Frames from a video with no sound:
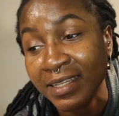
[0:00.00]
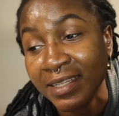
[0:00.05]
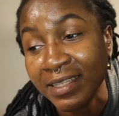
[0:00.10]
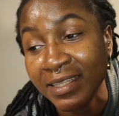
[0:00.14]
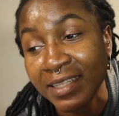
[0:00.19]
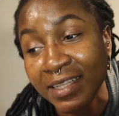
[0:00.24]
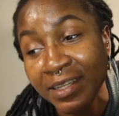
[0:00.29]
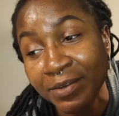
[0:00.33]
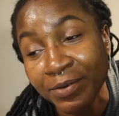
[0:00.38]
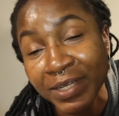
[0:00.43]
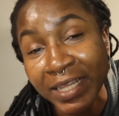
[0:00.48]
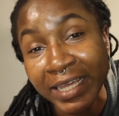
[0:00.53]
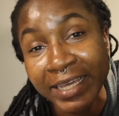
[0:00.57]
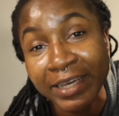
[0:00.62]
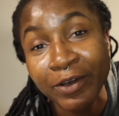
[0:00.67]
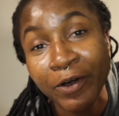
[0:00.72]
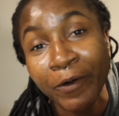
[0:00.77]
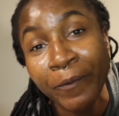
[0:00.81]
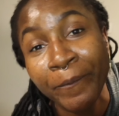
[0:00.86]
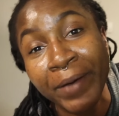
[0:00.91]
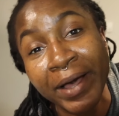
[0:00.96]
When I
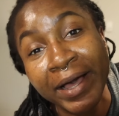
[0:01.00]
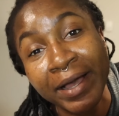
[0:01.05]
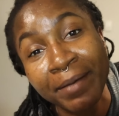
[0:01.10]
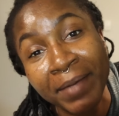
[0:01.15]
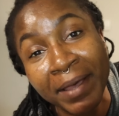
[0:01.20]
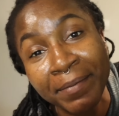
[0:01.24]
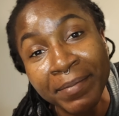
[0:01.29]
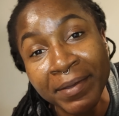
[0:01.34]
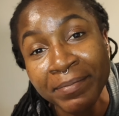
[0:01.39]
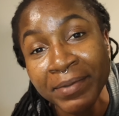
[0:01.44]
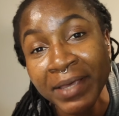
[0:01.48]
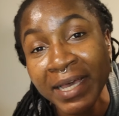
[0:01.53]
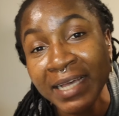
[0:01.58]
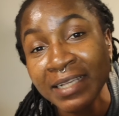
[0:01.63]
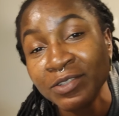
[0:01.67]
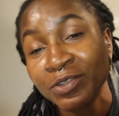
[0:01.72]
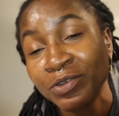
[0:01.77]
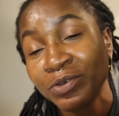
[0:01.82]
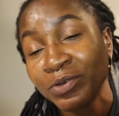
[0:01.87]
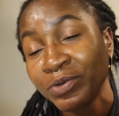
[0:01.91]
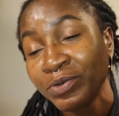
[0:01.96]
come back, my baby has
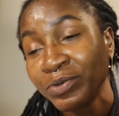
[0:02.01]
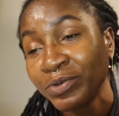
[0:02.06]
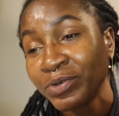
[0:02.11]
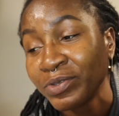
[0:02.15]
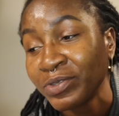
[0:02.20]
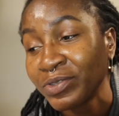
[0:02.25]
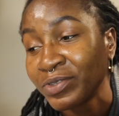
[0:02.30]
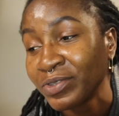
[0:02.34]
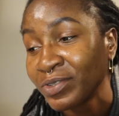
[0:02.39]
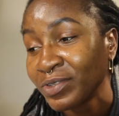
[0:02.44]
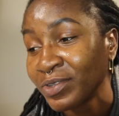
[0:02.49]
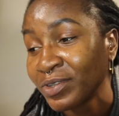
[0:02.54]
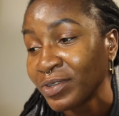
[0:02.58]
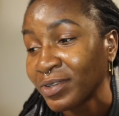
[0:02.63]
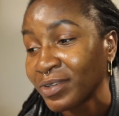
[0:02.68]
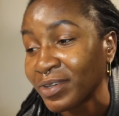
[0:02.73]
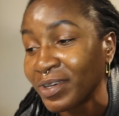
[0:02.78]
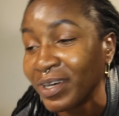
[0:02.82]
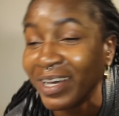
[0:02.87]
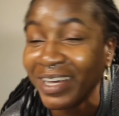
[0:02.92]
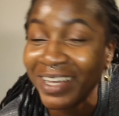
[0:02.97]
not cooked.
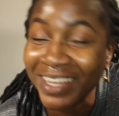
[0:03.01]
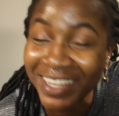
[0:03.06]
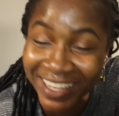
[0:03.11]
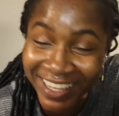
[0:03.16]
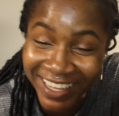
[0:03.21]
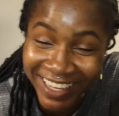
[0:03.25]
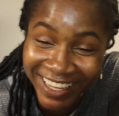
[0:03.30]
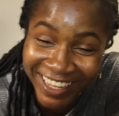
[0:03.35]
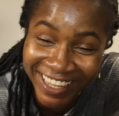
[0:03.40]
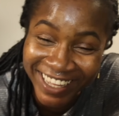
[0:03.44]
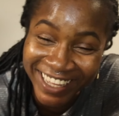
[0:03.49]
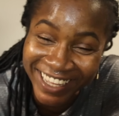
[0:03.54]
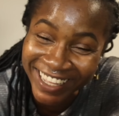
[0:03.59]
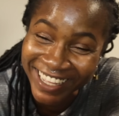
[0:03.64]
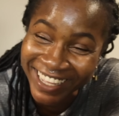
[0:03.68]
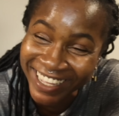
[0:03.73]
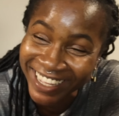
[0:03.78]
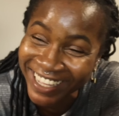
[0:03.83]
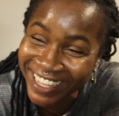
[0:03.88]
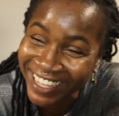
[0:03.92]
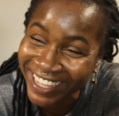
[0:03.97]

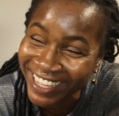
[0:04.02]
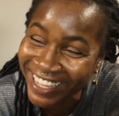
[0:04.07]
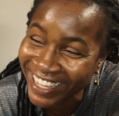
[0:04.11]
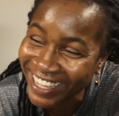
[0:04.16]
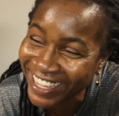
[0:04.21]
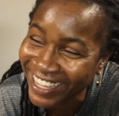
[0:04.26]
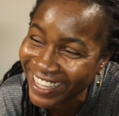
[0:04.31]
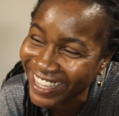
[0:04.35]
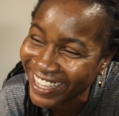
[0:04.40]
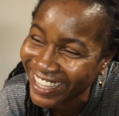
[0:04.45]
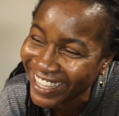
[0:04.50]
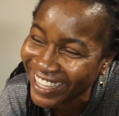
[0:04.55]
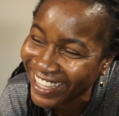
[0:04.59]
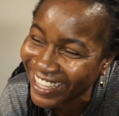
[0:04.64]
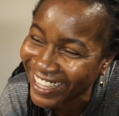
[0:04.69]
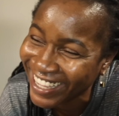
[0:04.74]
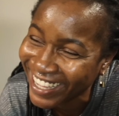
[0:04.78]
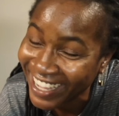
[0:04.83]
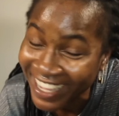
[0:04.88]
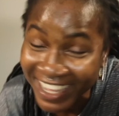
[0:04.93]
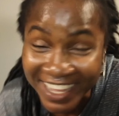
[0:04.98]

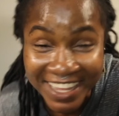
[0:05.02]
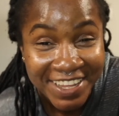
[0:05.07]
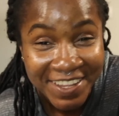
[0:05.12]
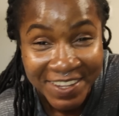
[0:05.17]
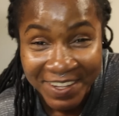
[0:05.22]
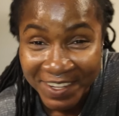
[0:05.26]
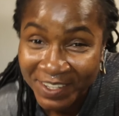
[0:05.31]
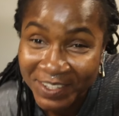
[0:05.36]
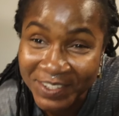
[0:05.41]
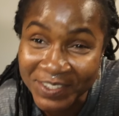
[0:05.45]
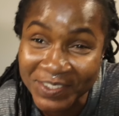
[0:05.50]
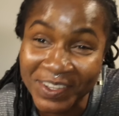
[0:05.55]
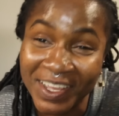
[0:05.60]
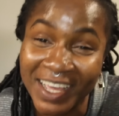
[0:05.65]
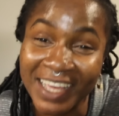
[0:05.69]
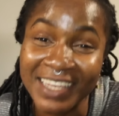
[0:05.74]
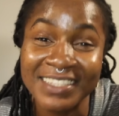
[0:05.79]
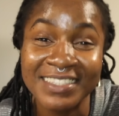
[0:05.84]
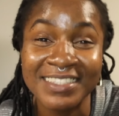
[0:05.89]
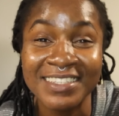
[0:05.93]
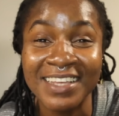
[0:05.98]
So
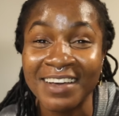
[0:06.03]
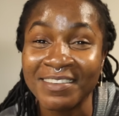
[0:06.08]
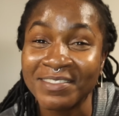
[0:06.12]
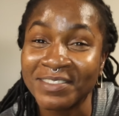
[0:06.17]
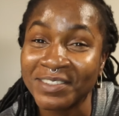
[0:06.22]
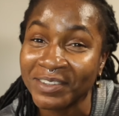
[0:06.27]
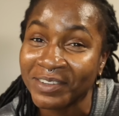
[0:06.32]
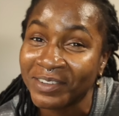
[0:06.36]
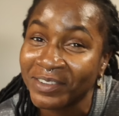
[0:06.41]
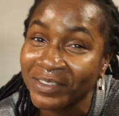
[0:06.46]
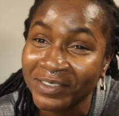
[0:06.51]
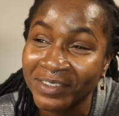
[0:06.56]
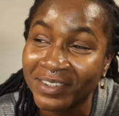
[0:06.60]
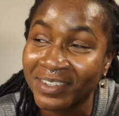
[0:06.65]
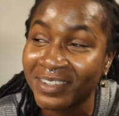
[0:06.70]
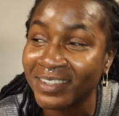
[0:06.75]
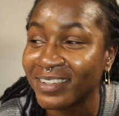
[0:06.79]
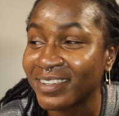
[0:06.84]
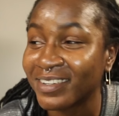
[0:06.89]
I still have to cook.